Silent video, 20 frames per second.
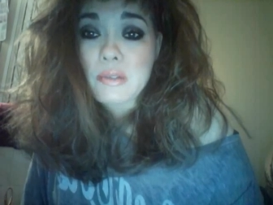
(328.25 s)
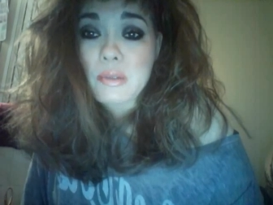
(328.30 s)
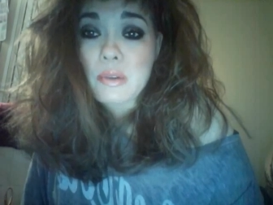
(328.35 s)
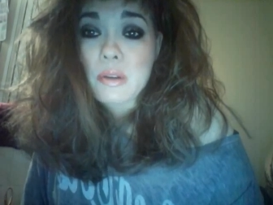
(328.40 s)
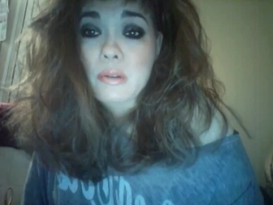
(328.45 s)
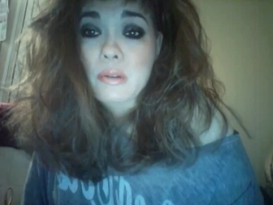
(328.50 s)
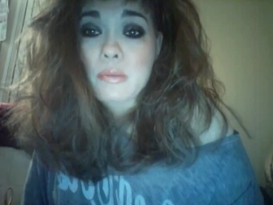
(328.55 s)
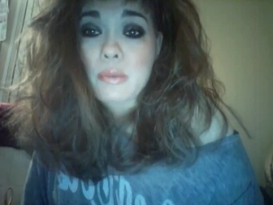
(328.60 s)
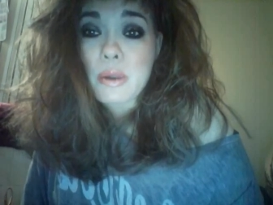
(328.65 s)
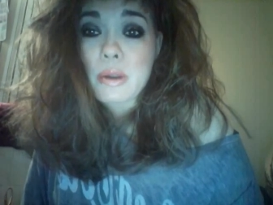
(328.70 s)

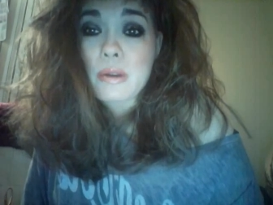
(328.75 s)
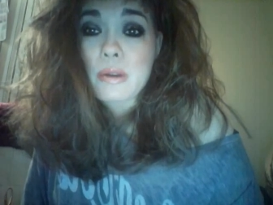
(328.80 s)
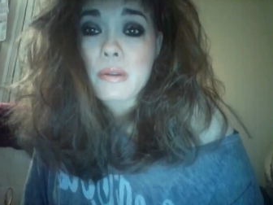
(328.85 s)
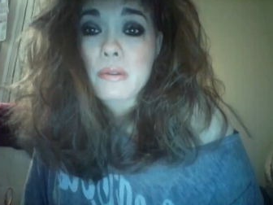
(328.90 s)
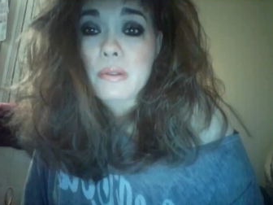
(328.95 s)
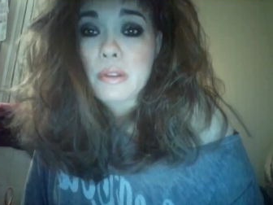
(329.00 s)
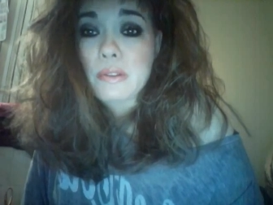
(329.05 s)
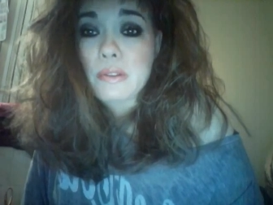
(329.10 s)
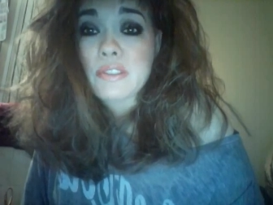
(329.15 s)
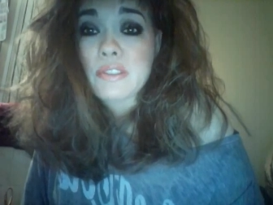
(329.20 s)
or
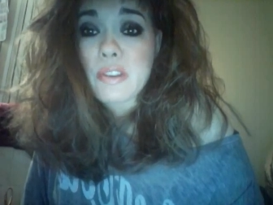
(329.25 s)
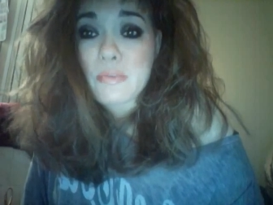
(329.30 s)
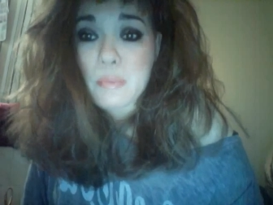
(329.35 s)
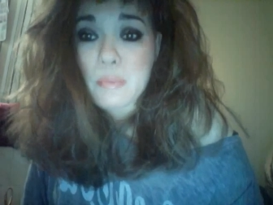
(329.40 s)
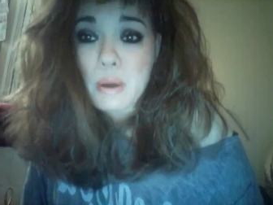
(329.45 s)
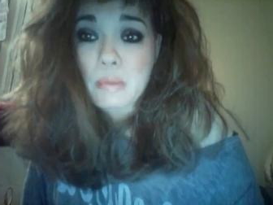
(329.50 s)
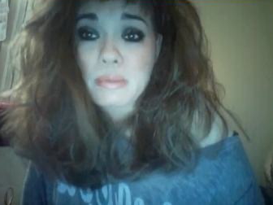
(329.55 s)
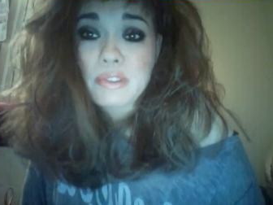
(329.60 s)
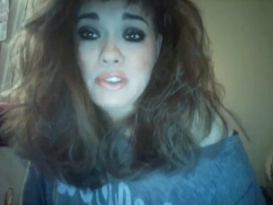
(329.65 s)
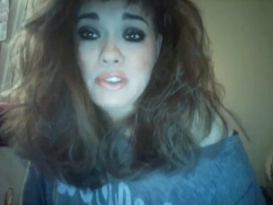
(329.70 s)
we're, you know,
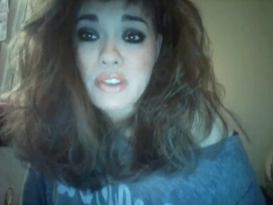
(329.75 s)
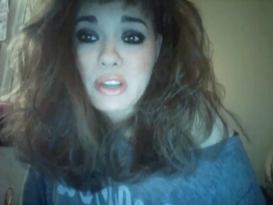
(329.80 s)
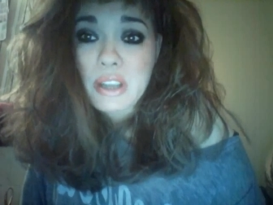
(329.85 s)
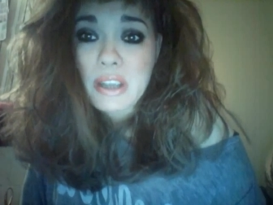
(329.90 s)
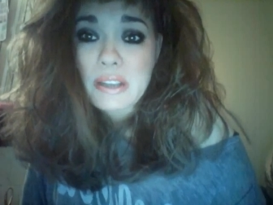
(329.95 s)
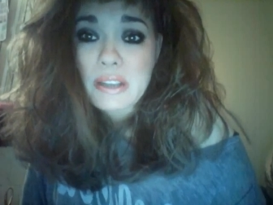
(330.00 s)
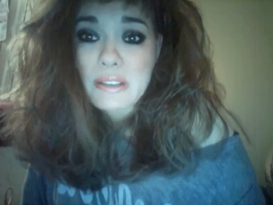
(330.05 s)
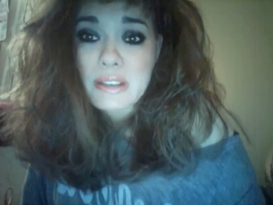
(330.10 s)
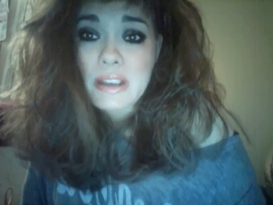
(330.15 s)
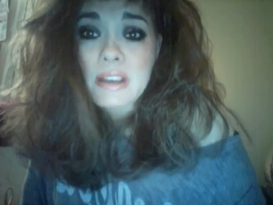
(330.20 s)
self-publishing
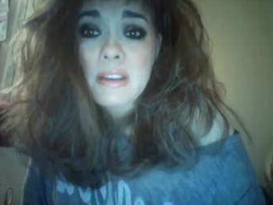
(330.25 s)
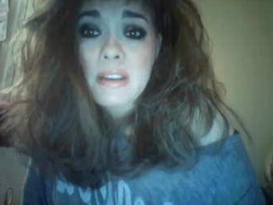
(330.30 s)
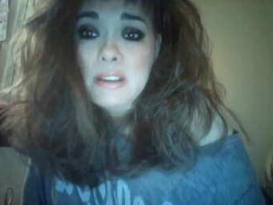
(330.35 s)
it,